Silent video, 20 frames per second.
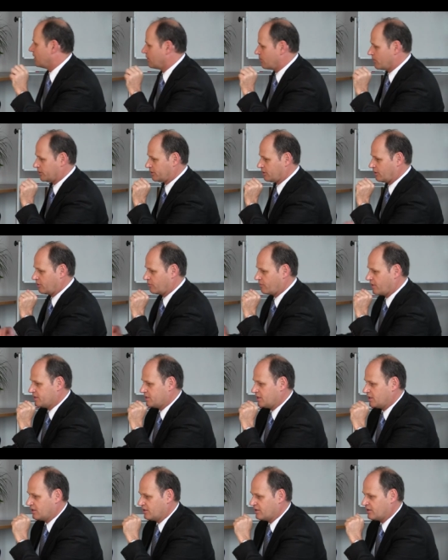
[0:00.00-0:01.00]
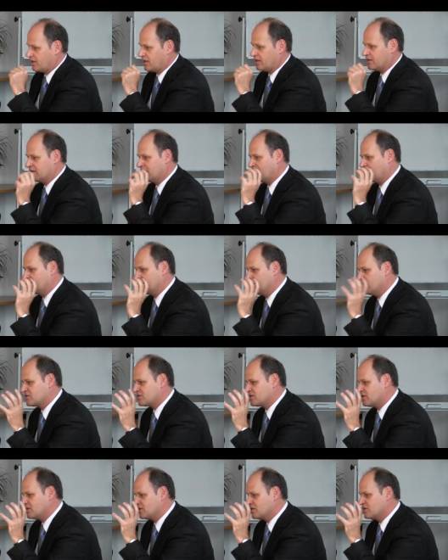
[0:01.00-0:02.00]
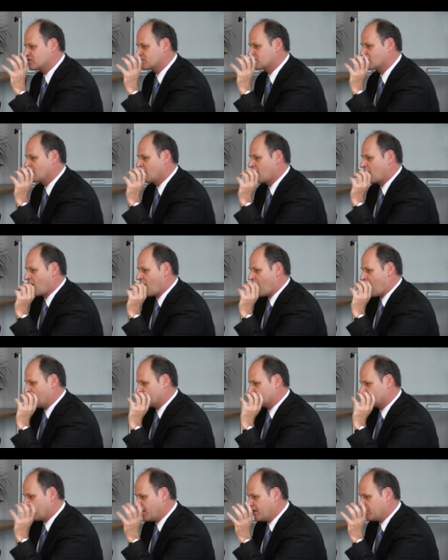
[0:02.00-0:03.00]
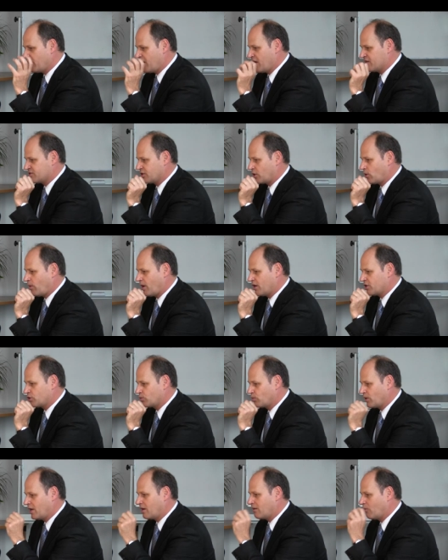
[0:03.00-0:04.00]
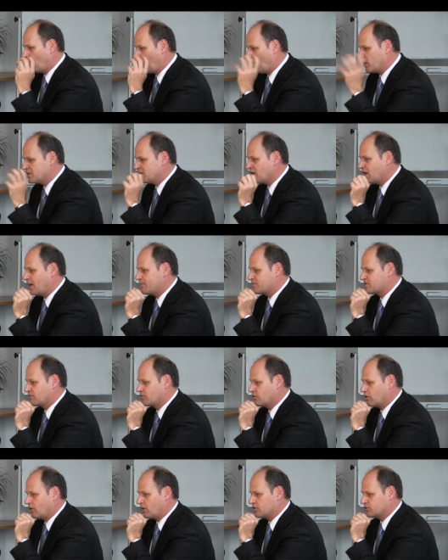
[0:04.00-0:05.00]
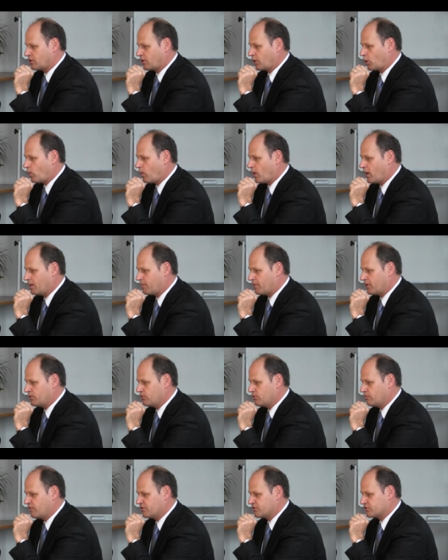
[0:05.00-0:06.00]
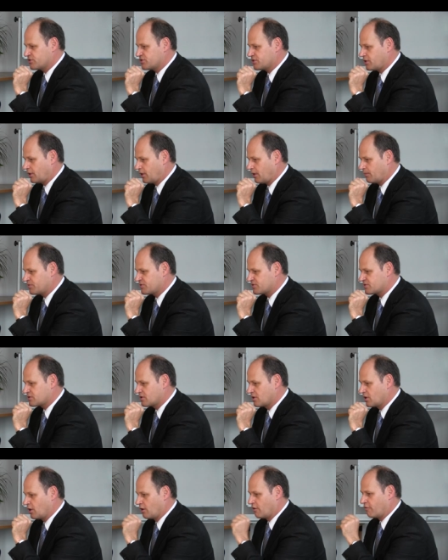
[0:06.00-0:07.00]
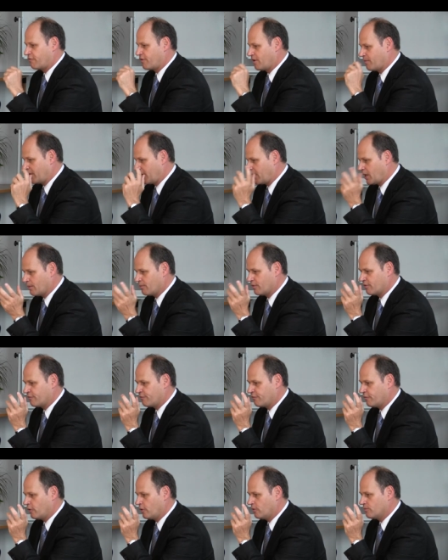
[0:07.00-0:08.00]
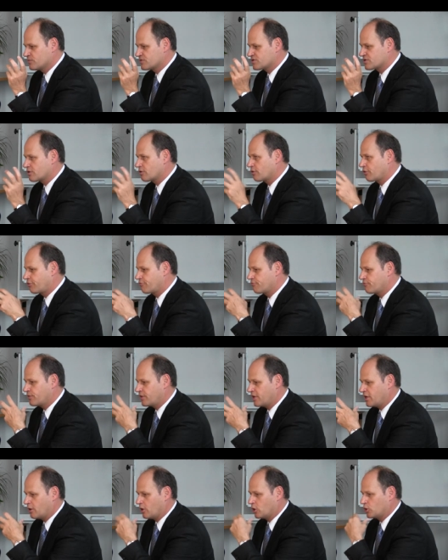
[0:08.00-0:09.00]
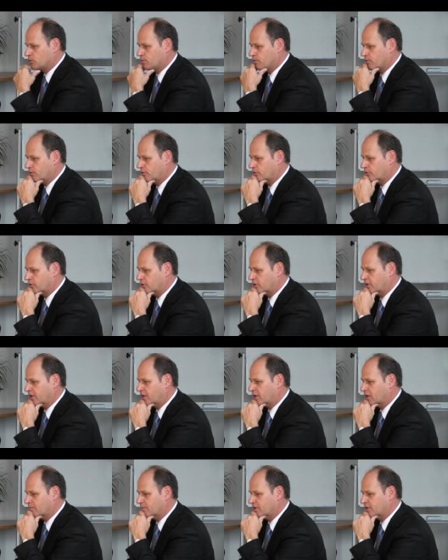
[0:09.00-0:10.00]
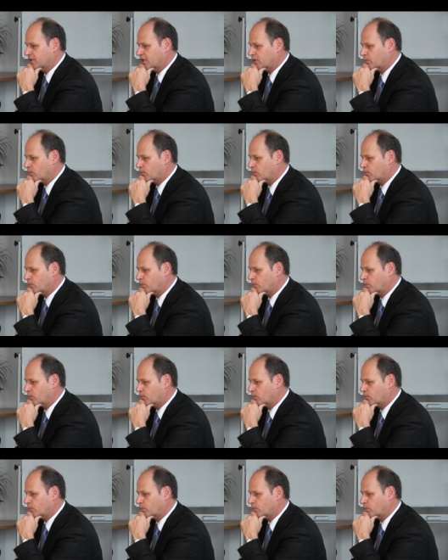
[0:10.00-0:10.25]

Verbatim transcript: worked on a great deal. And this is trying to answer the question, well, what types of knowledge are acquired by new venture startups from incumbent firms through the entrepreneur incumbent